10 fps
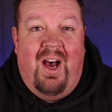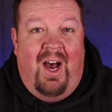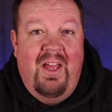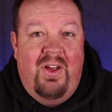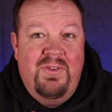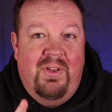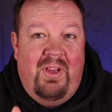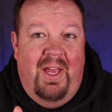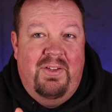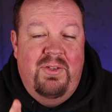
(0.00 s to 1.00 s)
I also
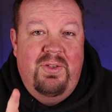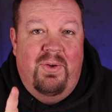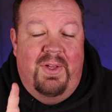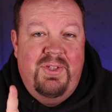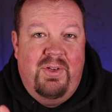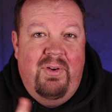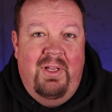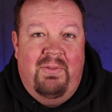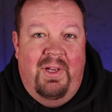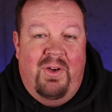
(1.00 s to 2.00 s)
like to do a
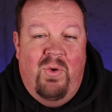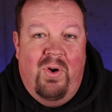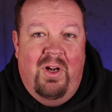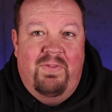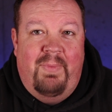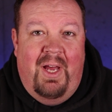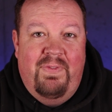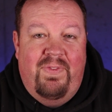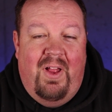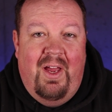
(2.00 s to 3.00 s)
screen record of
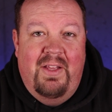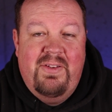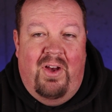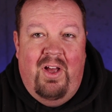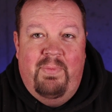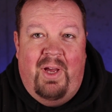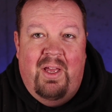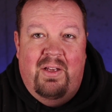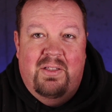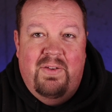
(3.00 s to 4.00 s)
my flights on
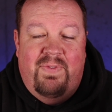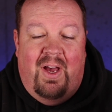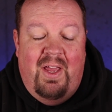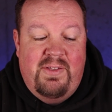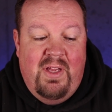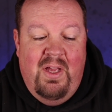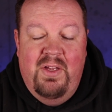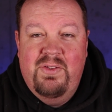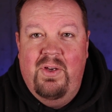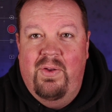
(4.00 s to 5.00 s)
my device
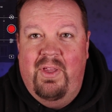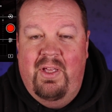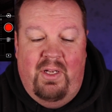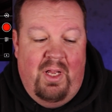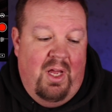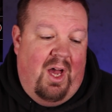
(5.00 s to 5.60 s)
so that